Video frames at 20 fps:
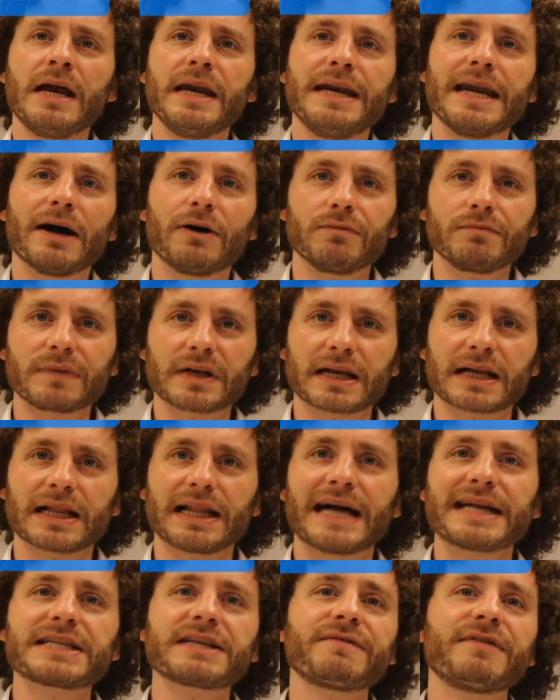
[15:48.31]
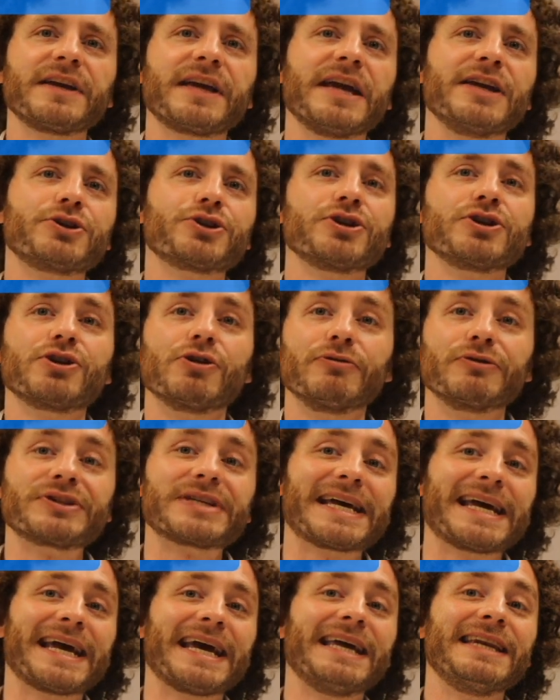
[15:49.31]
Now, classification goes
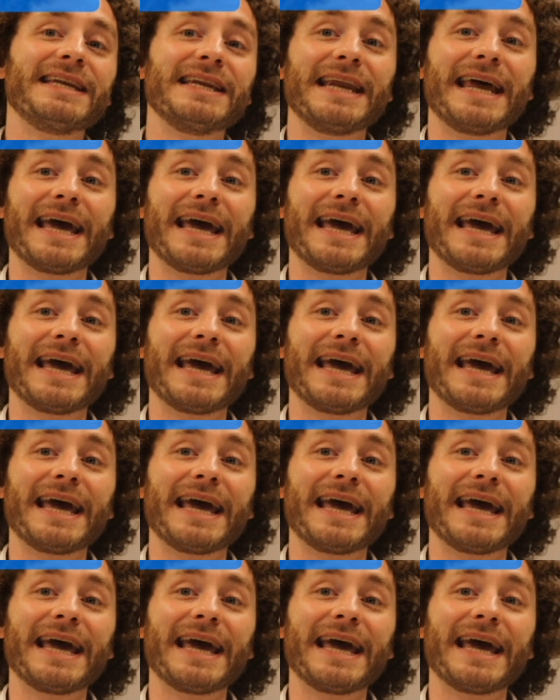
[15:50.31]
hand in